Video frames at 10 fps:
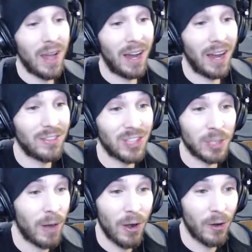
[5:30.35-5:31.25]
I have
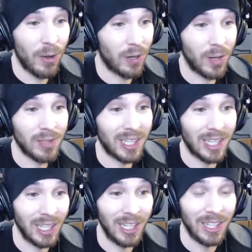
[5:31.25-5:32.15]
such paranoia when it comes to like
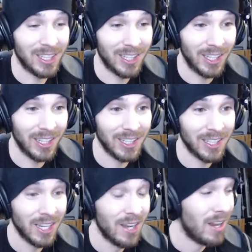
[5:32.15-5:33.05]
the littlest
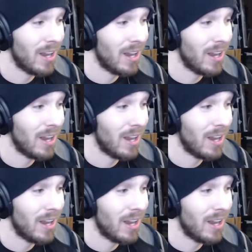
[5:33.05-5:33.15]
things.